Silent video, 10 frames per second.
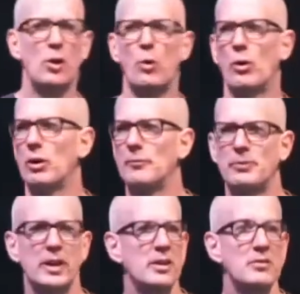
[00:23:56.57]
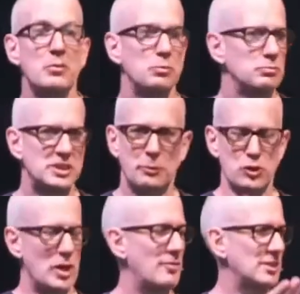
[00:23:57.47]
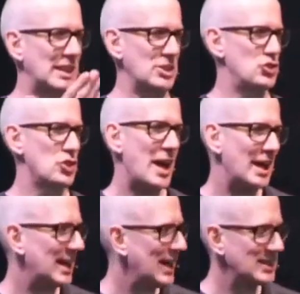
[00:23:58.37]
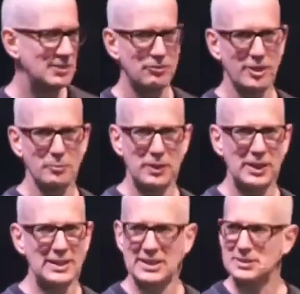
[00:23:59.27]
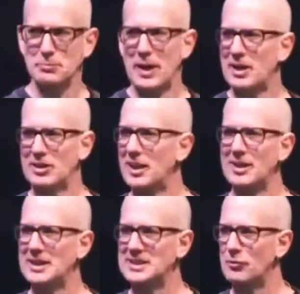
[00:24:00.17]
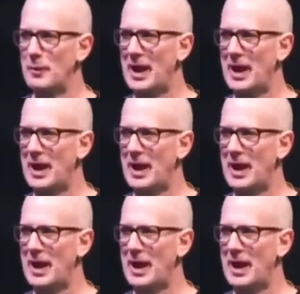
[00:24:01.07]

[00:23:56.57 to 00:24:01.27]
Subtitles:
or someone drives like a jackass in front of me. It doesn't matter. None of that stuff